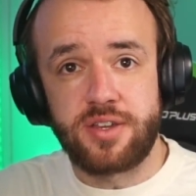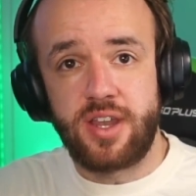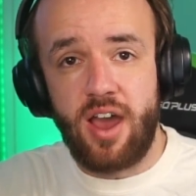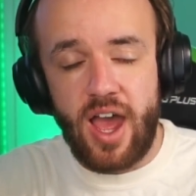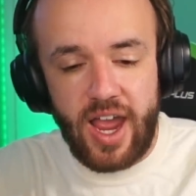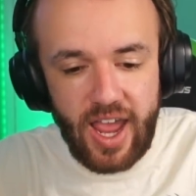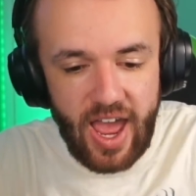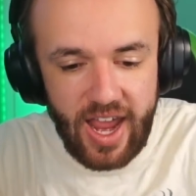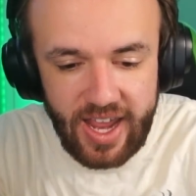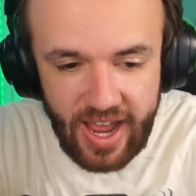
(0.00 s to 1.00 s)
Now
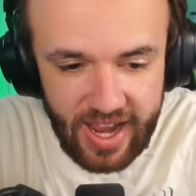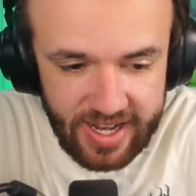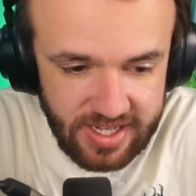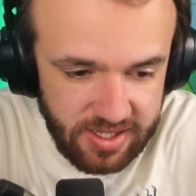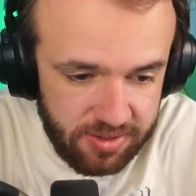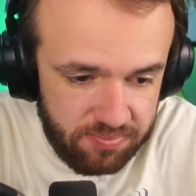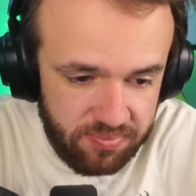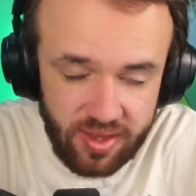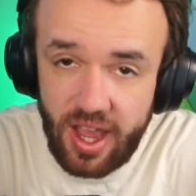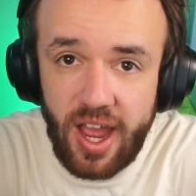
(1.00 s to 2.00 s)

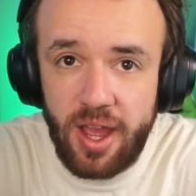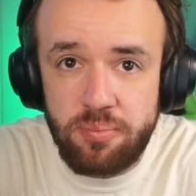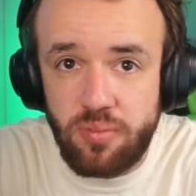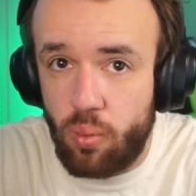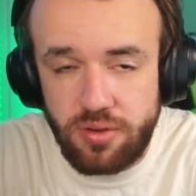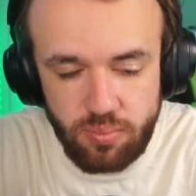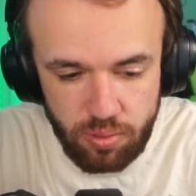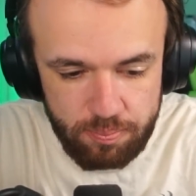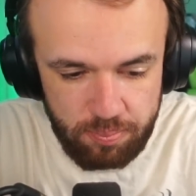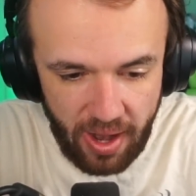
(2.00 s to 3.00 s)
we're
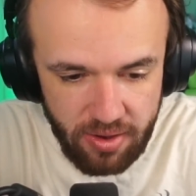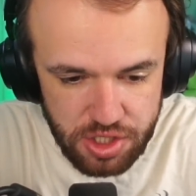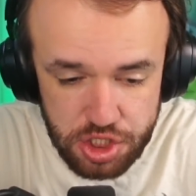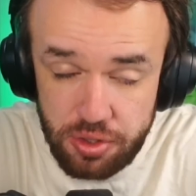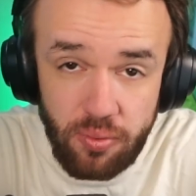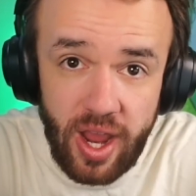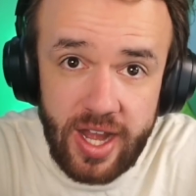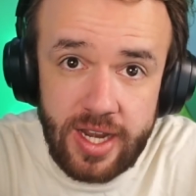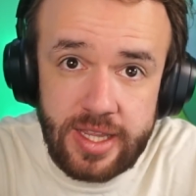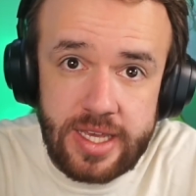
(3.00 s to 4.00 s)
parachuting right
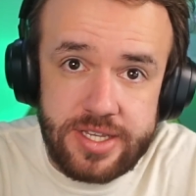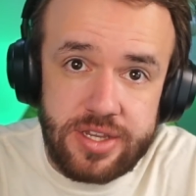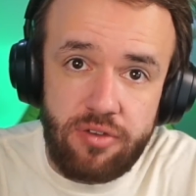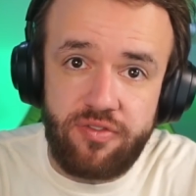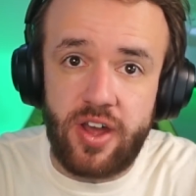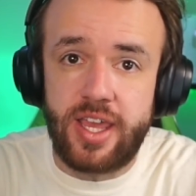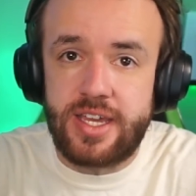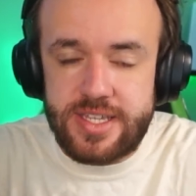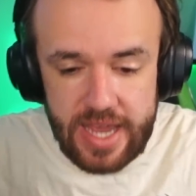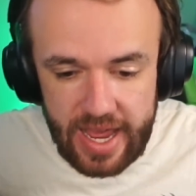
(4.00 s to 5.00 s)
into this. No funny
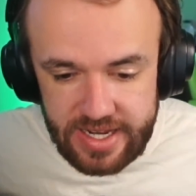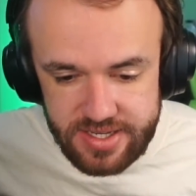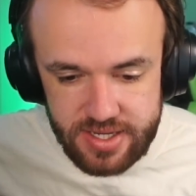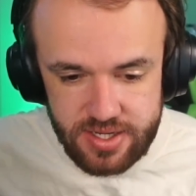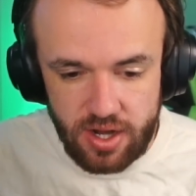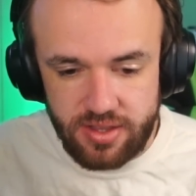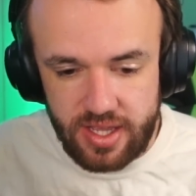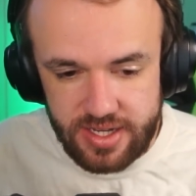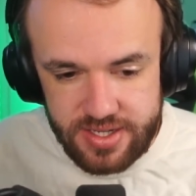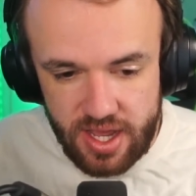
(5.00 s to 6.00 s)
asides to start
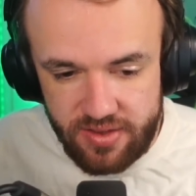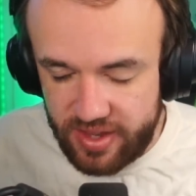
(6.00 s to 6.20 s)
things off.